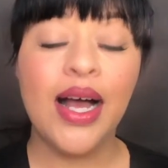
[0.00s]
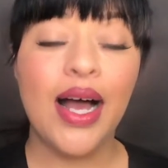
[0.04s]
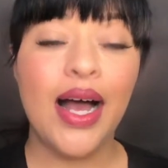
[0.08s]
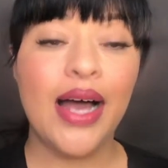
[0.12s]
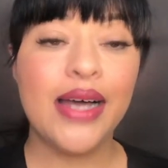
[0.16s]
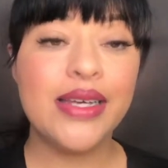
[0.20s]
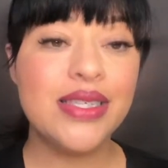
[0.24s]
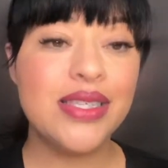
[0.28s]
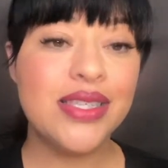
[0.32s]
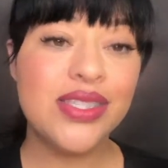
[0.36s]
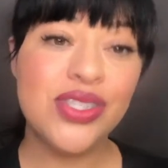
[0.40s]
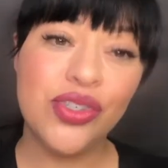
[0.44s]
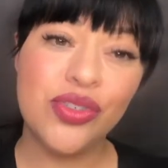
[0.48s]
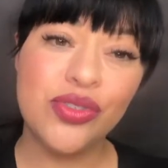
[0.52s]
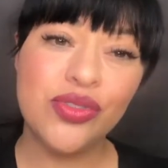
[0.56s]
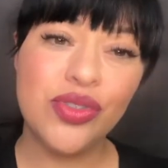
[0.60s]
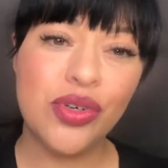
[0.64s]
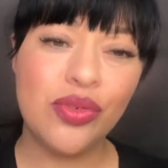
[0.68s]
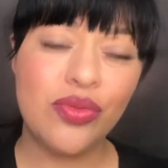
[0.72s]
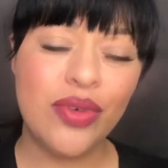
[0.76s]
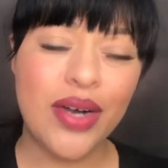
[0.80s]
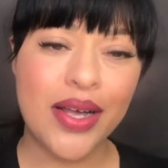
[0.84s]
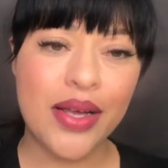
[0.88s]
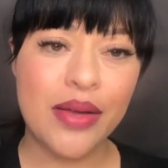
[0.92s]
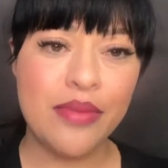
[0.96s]
I still
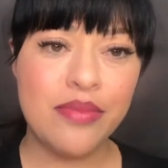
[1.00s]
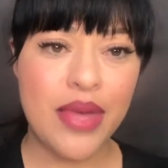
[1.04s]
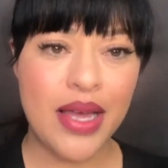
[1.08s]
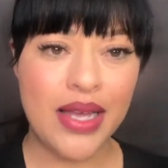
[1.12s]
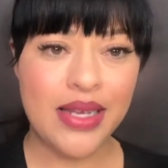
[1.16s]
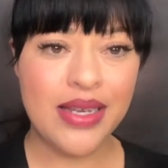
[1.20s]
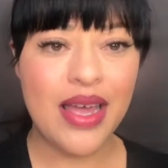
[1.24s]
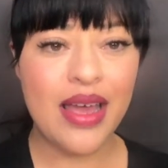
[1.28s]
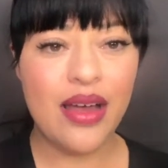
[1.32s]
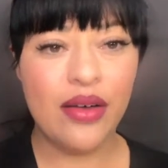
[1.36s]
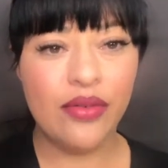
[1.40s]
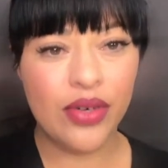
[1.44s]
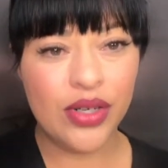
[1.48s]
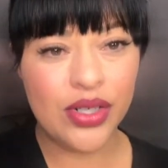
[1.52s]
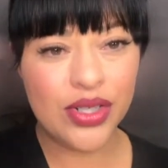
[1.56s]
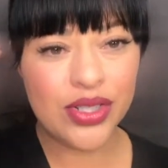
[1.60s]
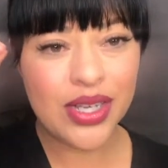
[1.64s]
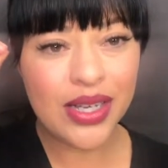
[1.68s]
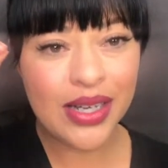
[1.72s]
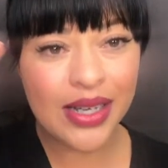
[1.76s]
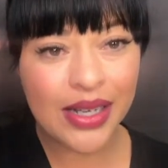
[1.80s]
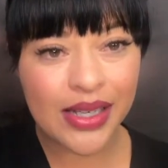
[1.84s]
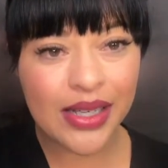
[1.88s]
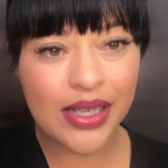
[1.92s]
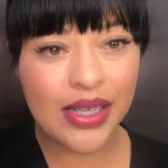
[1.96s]
don't recommend ever
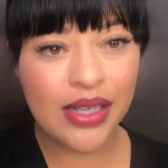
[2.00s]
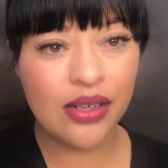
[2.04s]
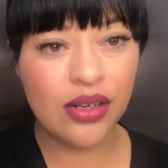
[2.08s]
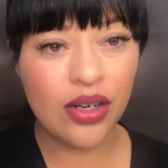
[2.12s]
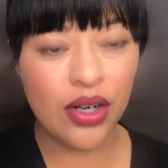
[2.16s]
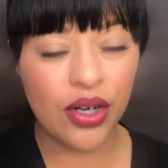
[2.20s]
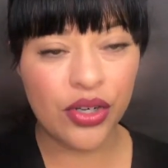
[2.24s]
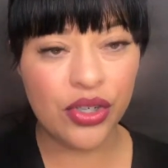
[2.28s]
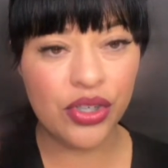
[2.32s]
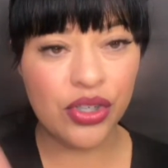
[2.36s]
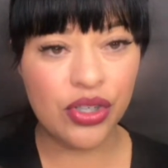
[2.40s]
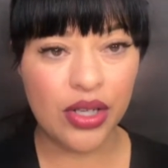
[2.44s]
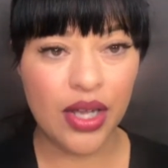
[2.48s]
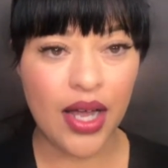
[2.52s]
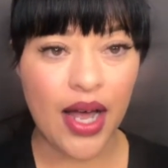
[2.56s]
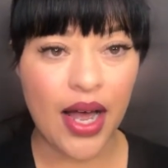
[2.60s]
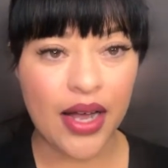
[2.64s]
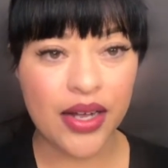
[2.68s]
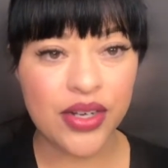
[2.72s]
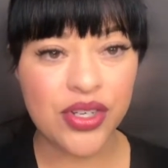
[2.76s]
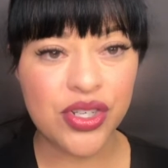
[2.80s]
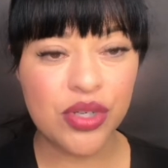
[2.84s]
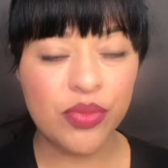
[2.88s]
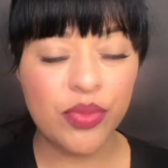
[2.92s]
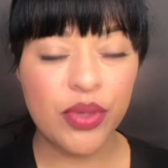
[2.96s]
tugging on your
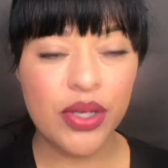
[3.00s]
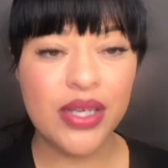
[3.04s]
lash,